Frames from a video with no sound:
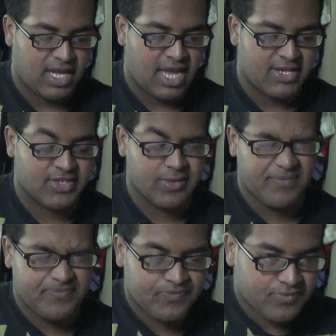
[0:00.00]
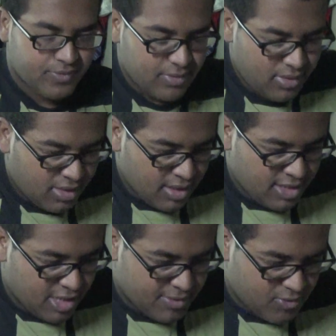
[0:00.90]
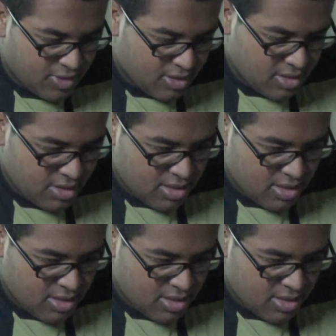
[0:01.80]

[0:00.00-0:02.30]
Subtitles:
asked them as well.